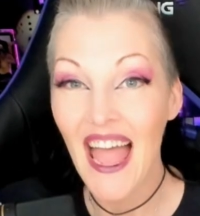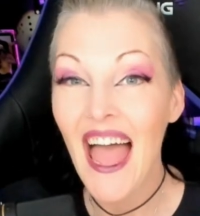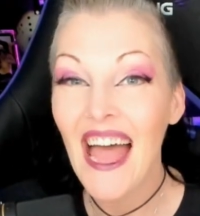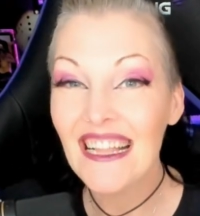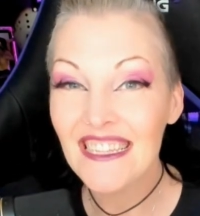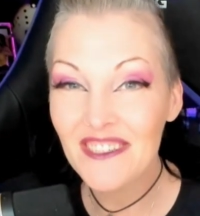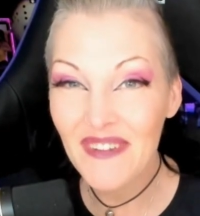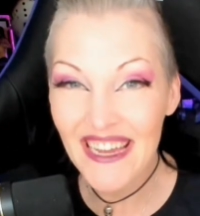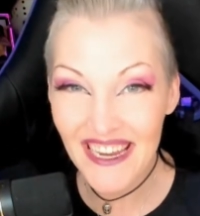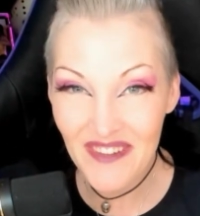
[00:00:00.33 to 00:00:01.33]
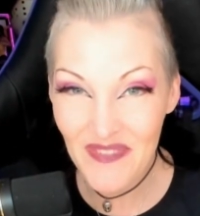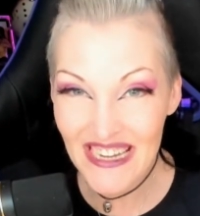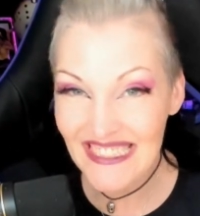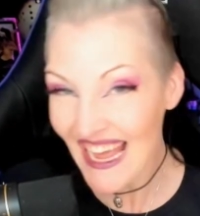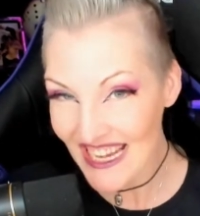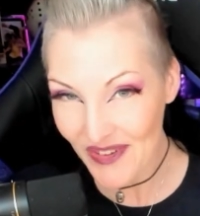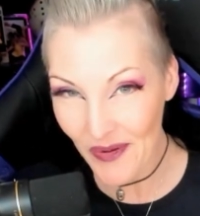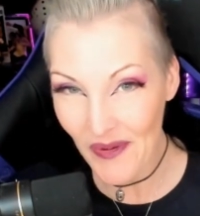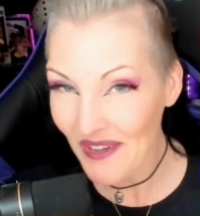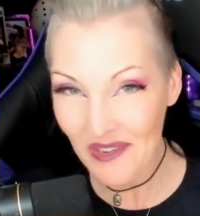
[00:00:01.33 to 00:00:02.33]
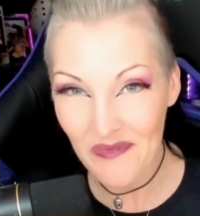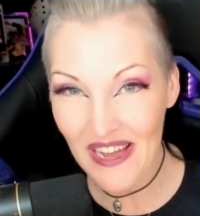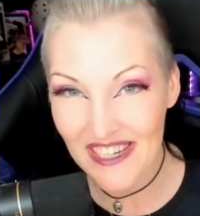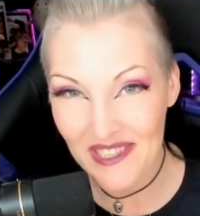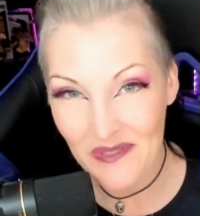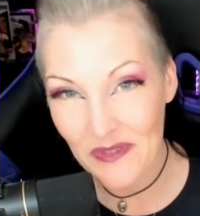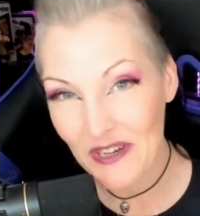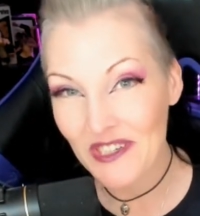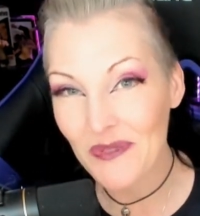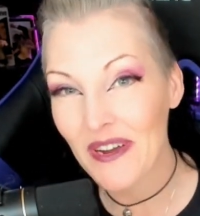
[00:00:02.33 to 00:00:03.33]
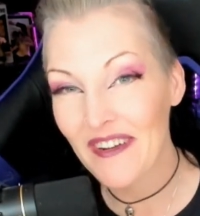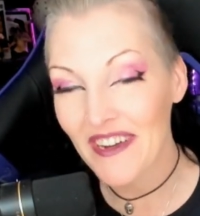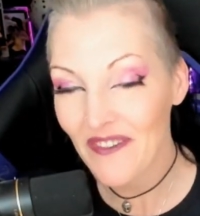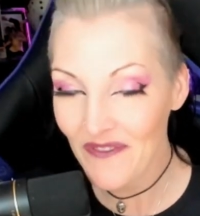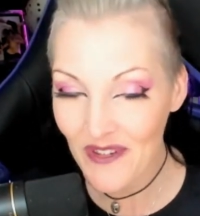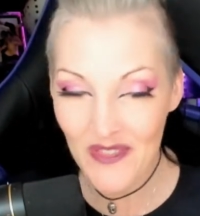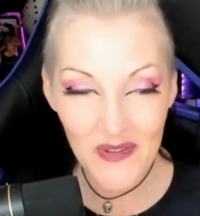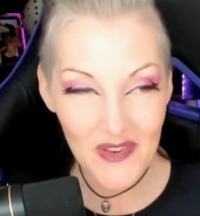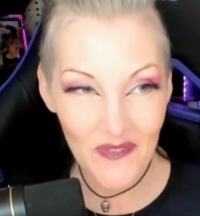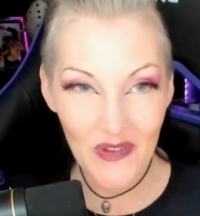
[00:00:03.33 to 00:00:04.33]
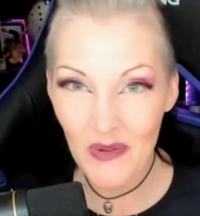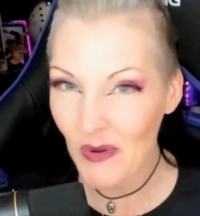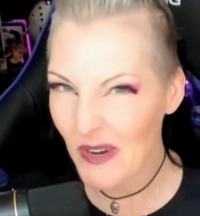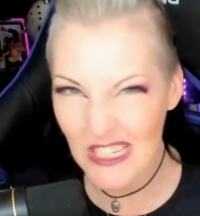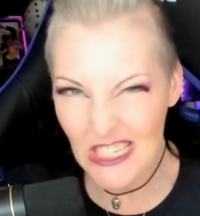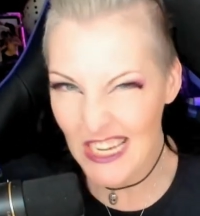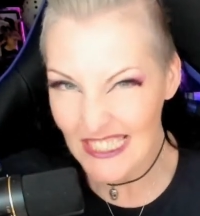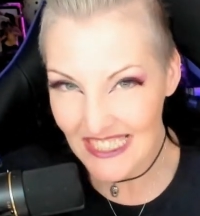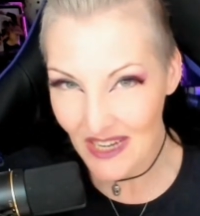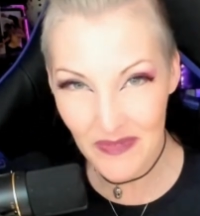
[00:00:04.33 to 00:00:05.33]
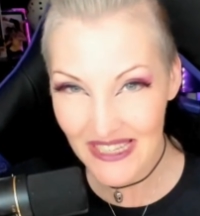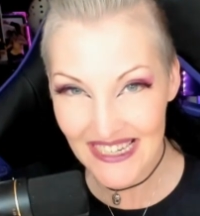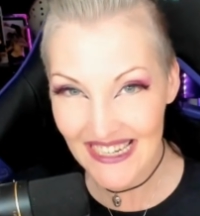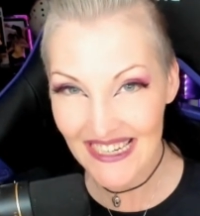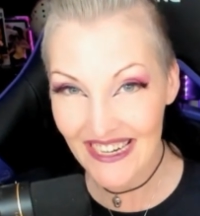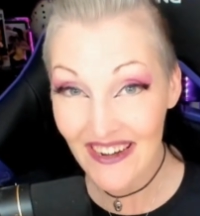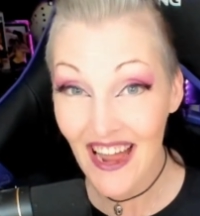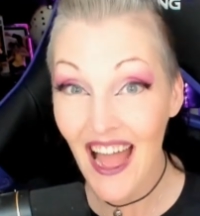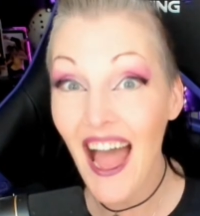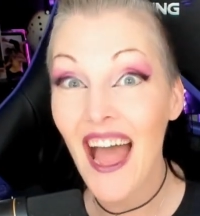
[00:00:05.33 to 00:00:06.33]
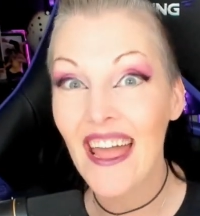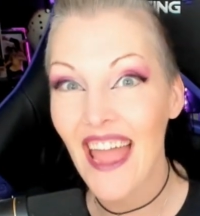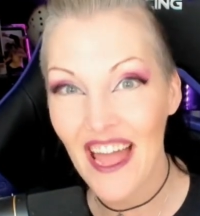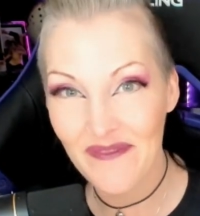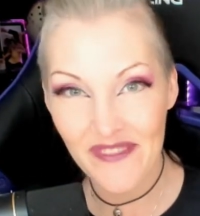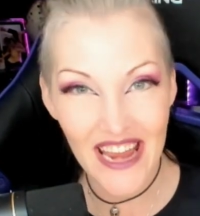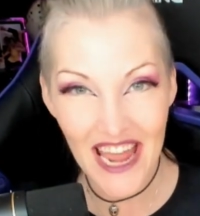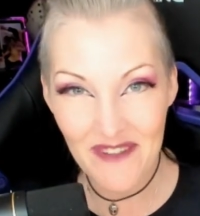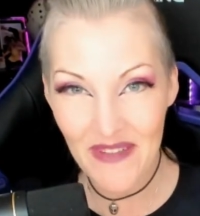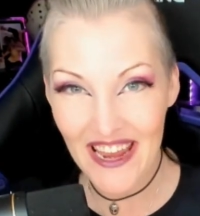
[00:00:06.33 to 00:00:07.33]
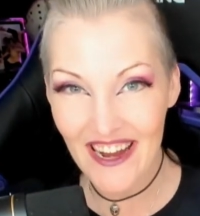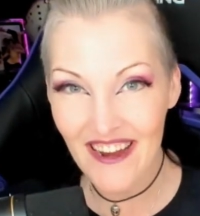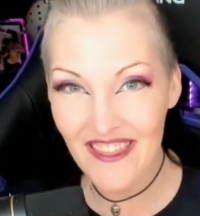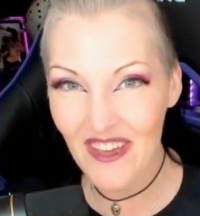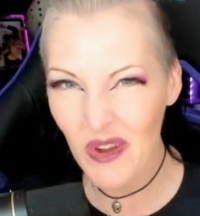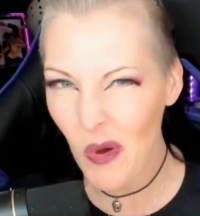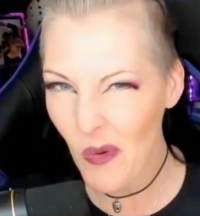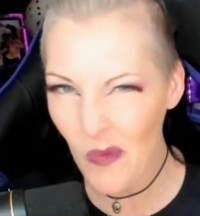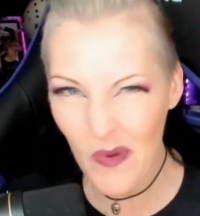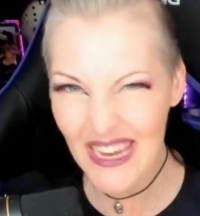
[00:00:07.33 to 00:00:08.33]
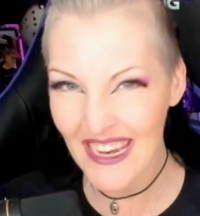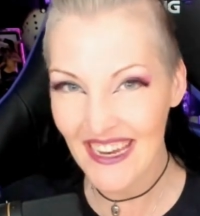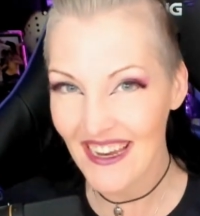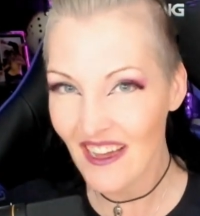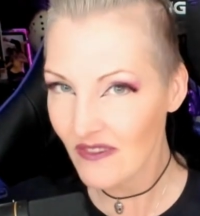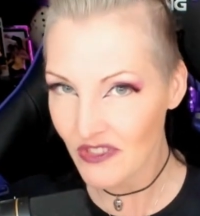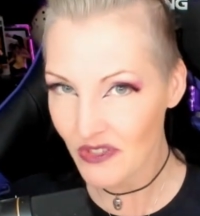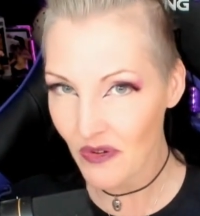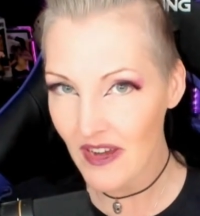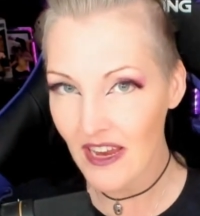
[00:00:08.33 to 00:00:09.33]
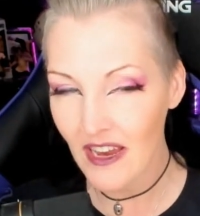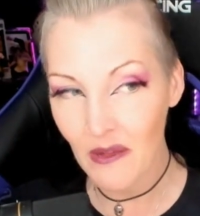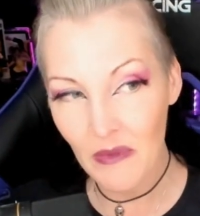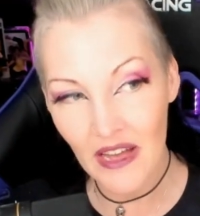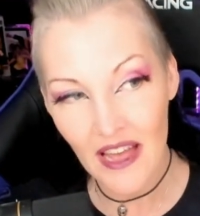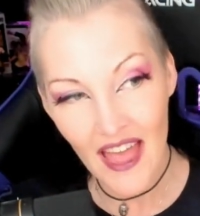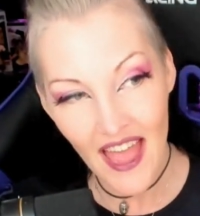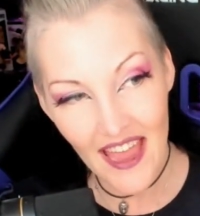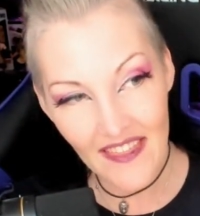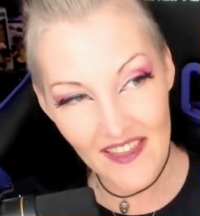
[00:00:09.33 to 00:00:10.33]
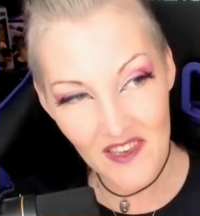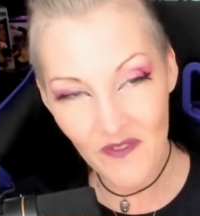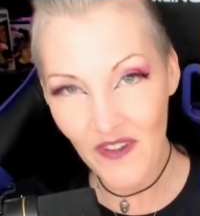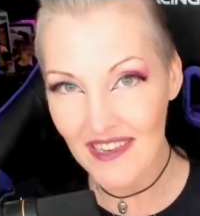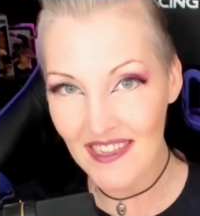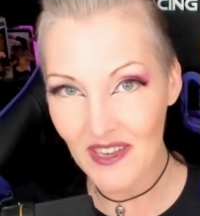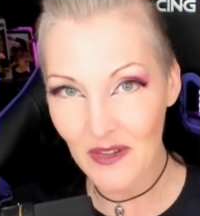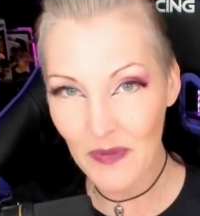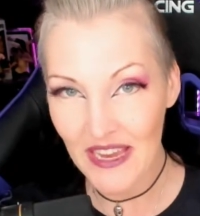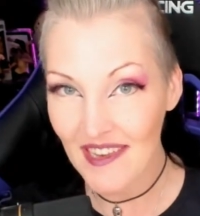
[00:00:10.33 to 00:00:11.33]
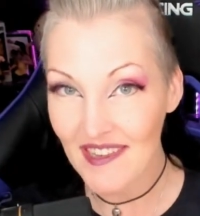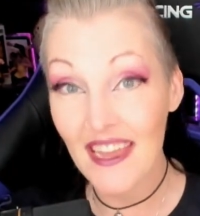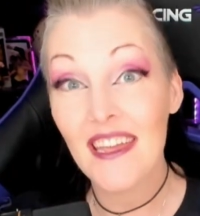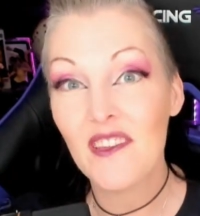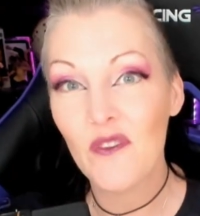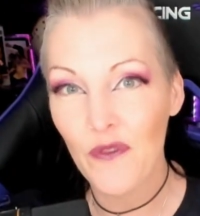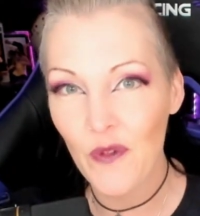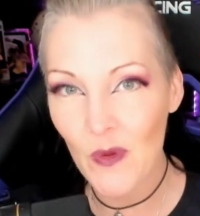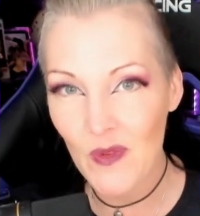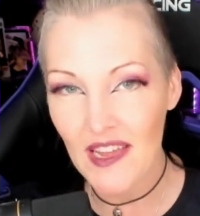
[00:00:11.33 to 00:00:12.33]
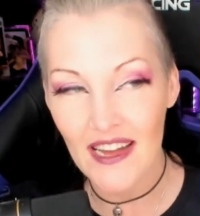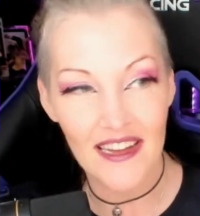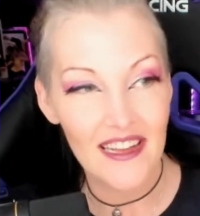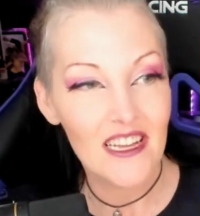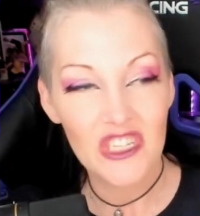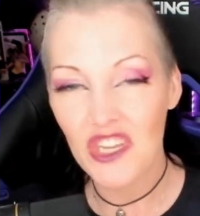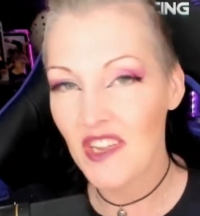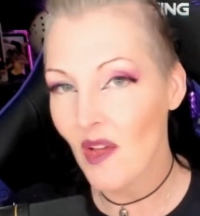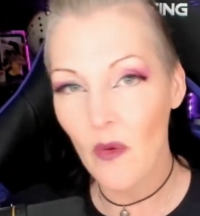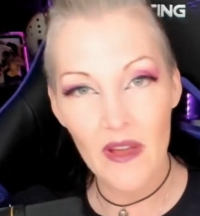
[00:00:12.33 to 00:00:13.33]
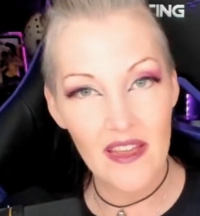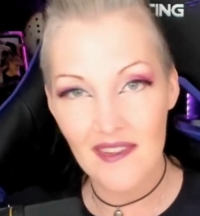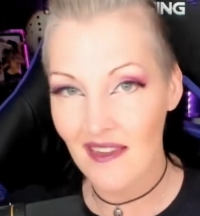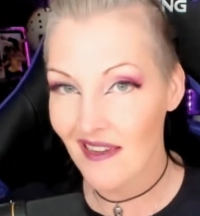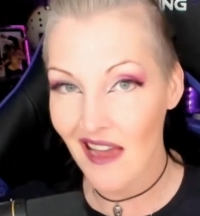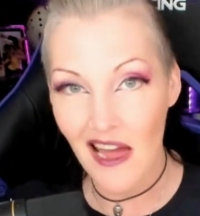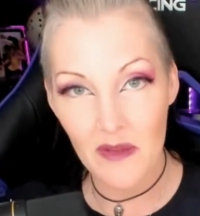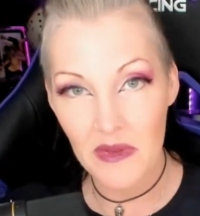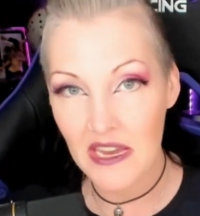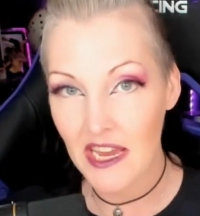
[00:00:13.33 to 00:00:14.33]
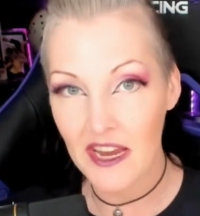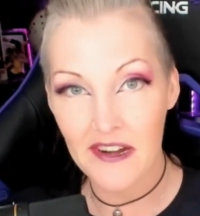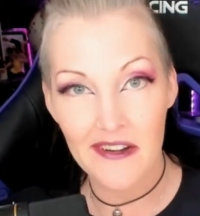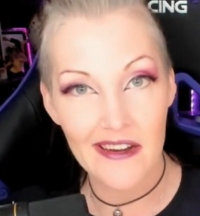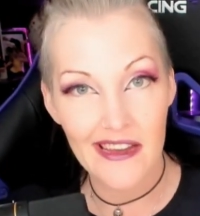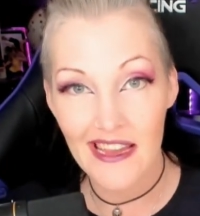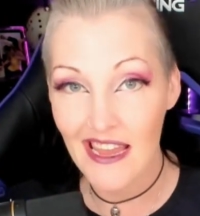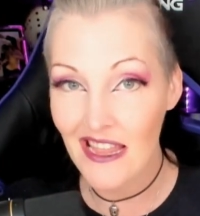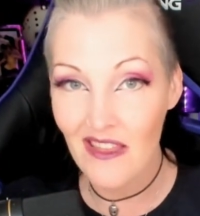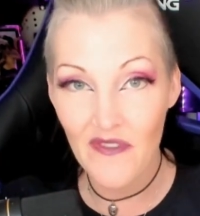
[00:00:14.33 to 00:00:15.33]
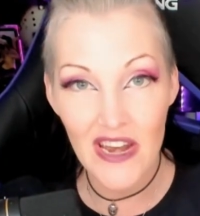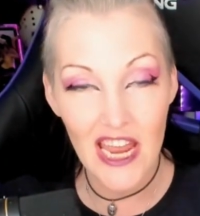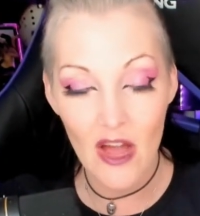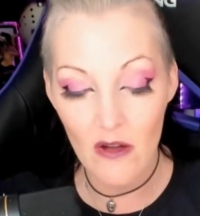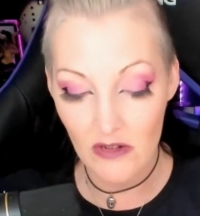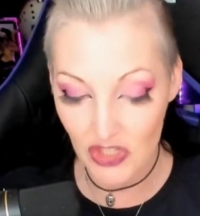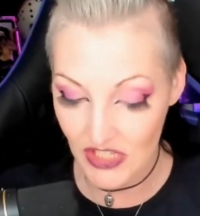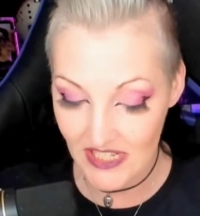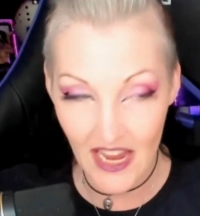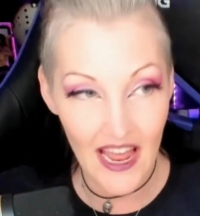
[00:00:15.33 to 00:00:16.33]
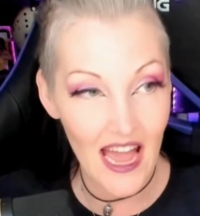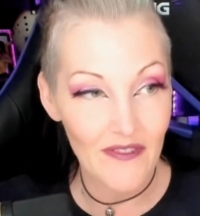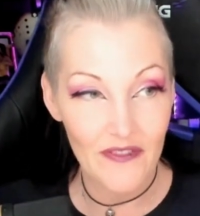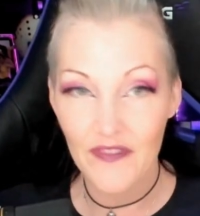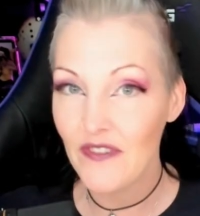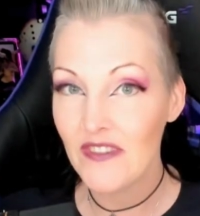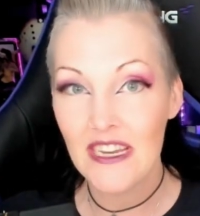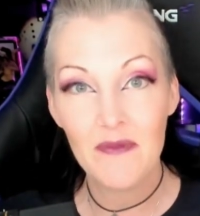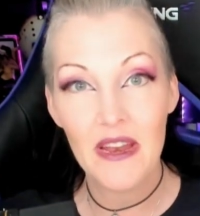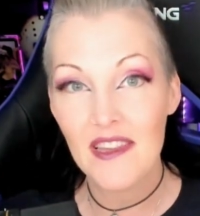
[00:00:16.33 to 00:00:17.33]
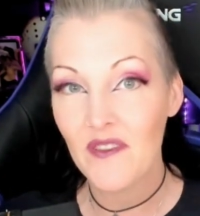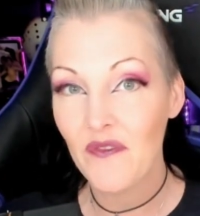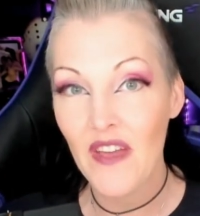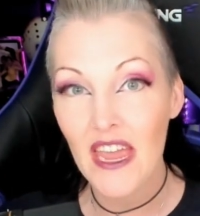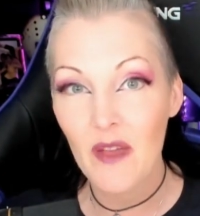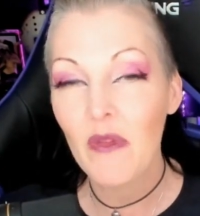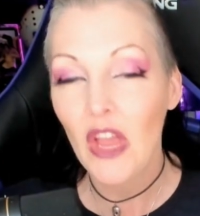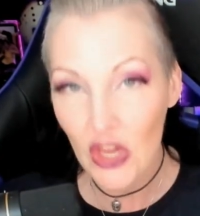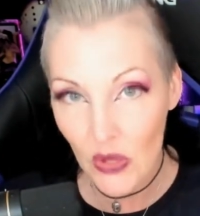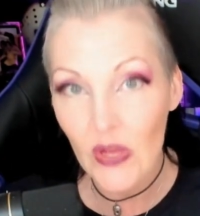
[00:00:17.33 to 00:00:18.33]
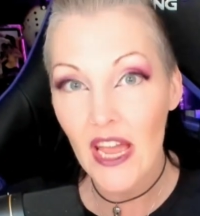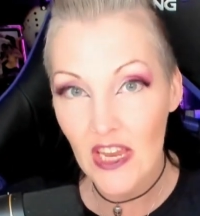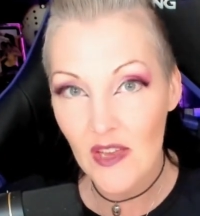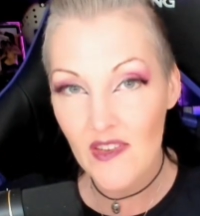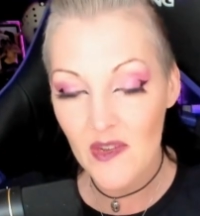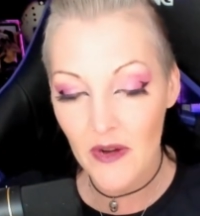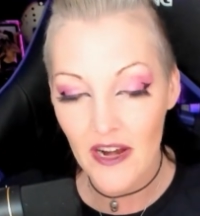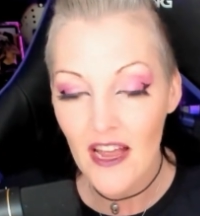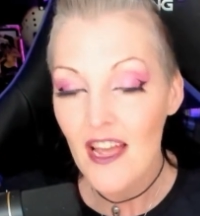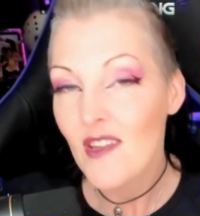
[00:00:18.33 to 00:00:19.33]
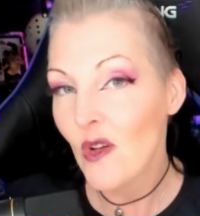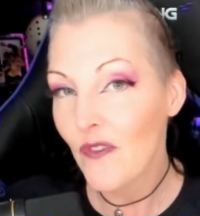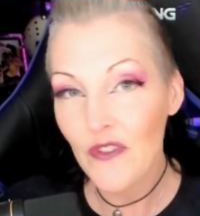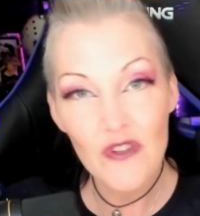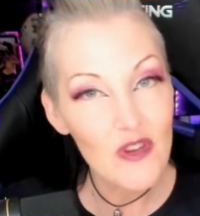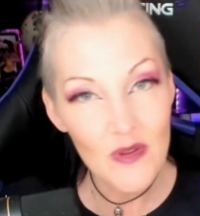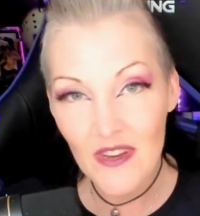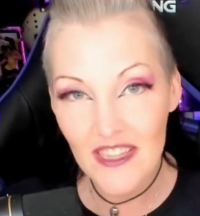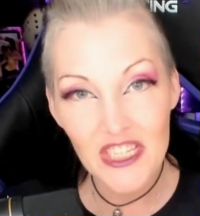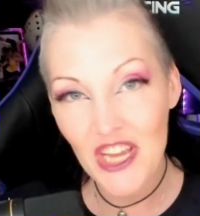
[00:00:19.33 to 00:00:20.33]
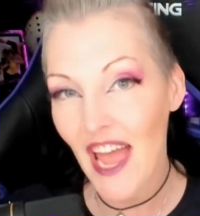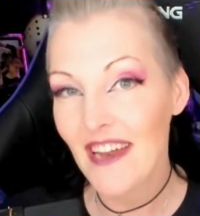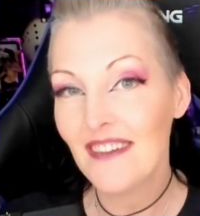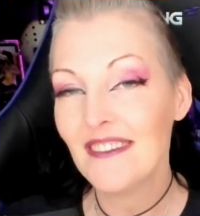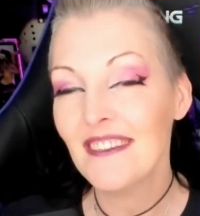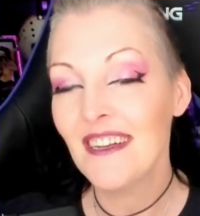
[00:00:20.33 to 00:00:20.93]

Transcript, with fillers: Hello, my creepies, and welcome back to the mortuary. For those of you who are just stumbling in here, I am ReAnimateHer, the queen of Scream, and this fuzzy little beast is Usa. She's always gotta be here in the video. She's gotta have her 15 minutes of fame. You'll get used to her. So if you're new to the channel,